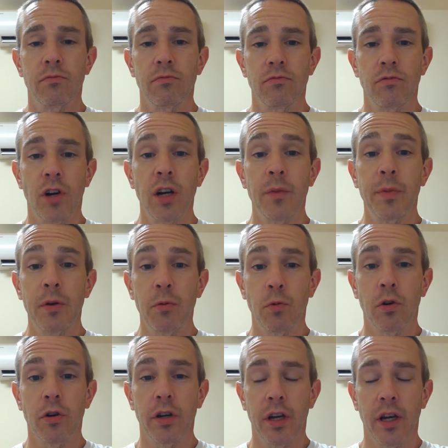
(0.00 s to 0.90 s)
Rugby
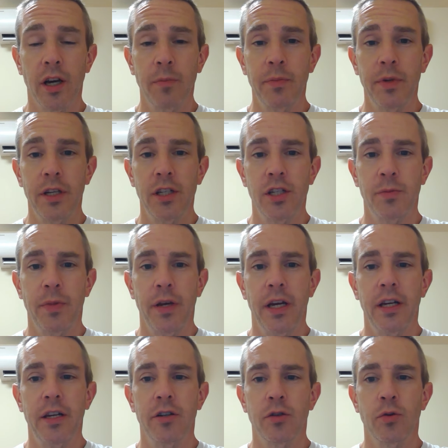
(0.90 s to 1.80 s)
World Cup in
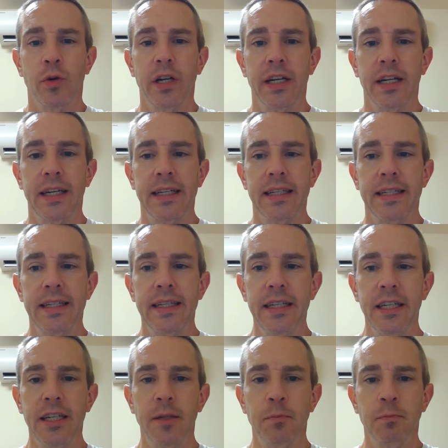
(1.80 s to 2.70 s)
Japan in
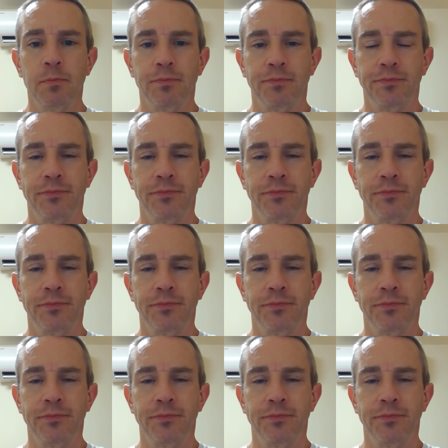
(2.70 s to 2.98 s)
2019,